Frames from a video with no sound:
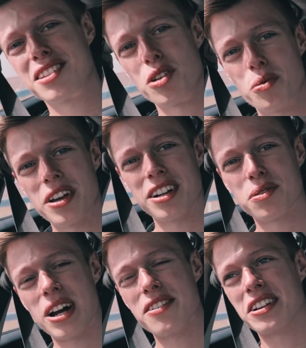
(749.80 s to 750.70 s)
So we are
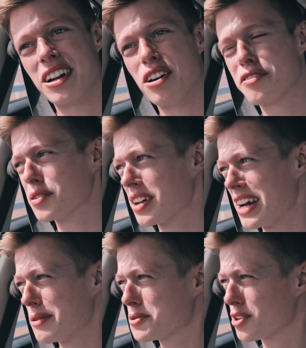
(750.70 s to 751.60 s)
driving now through the
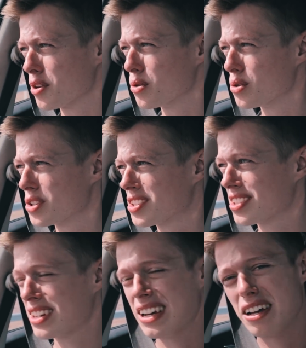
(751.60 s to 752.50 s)
absolute
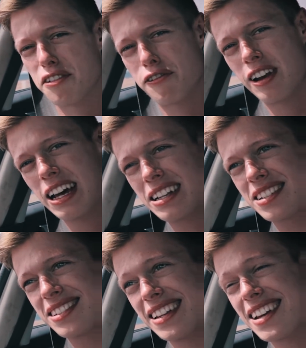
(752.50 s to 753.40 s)
flat
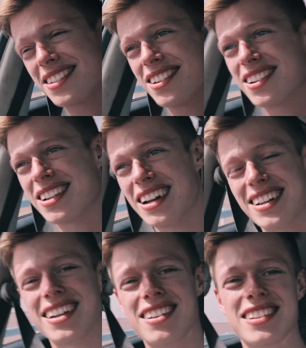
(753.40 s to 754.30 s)
desert,
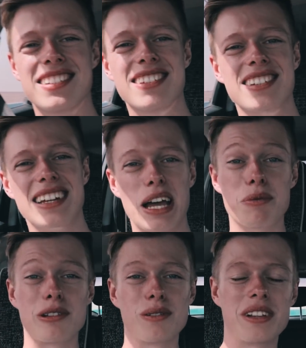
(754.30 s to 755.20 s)
and there's
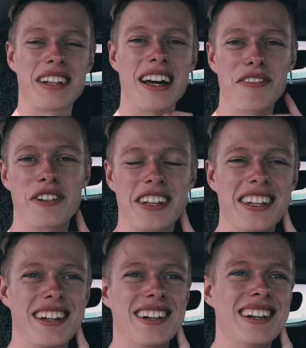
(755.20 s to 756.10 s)
absolutely nothing
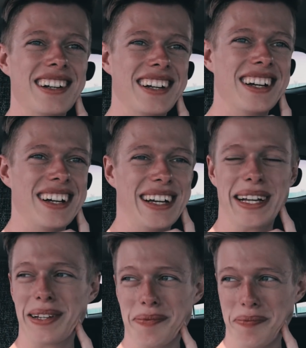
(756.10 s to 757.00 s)
here,
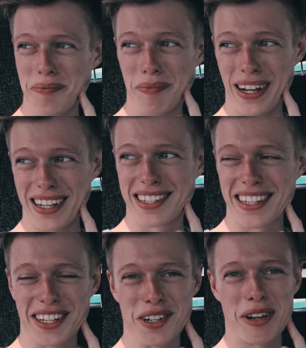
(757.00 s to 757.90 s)
but it's
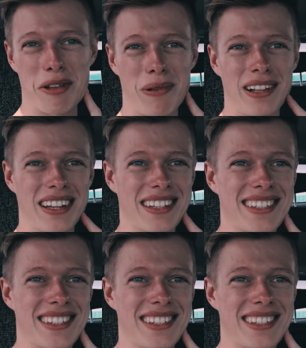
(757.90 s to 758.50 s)
incredible.